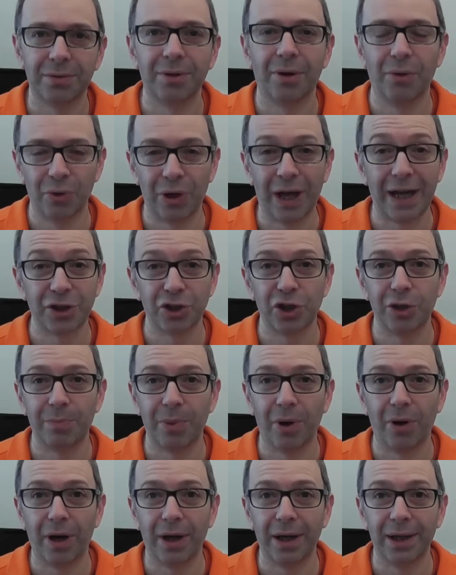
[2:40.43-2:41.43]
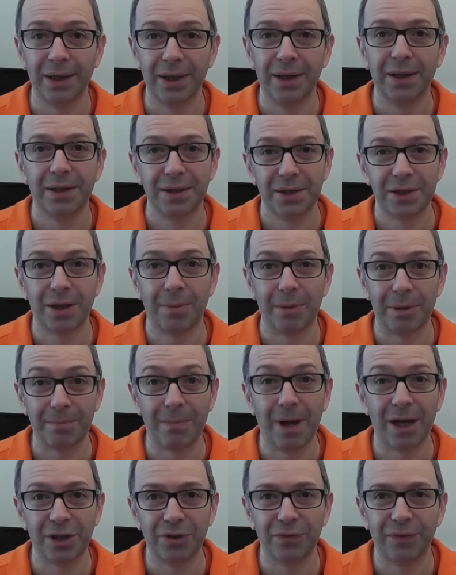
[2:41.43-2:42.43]
I would actually buy something
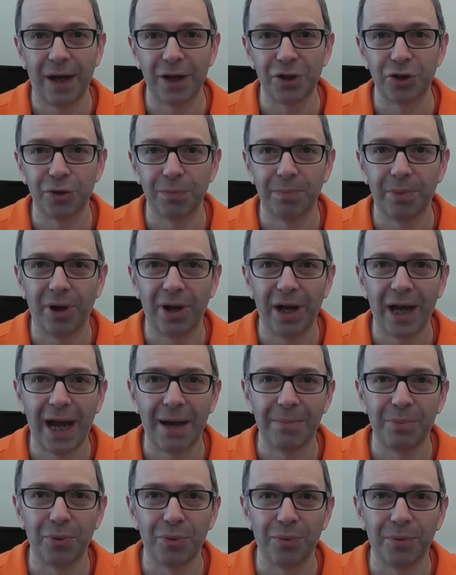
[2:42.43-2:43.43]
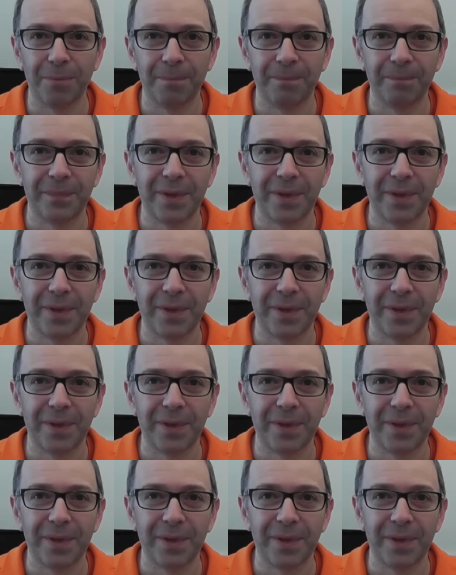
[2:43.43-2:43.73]
manufactured by Apple.